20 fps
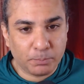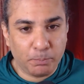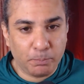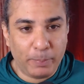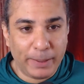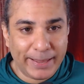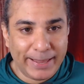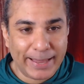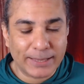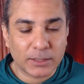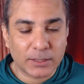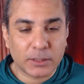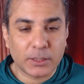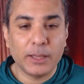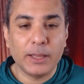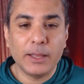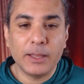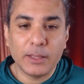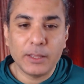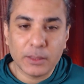biggest
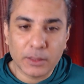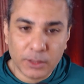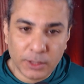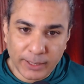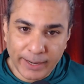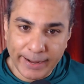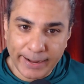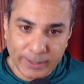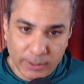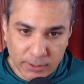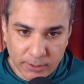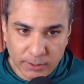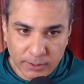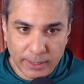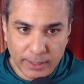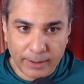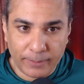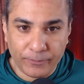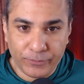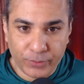threats
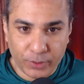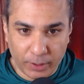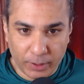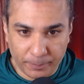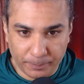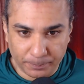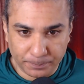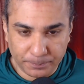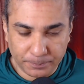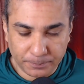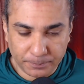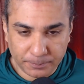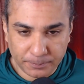come from.